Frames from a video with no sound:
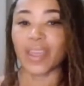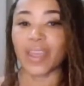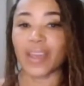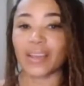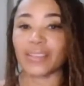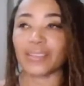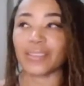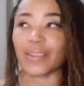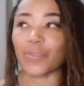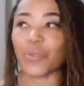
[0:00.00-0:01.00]
And
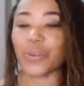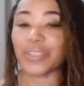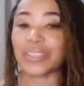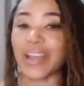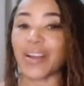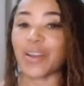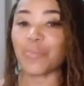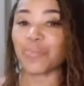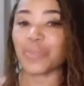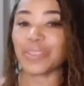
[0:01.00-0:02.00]
of course, now I'm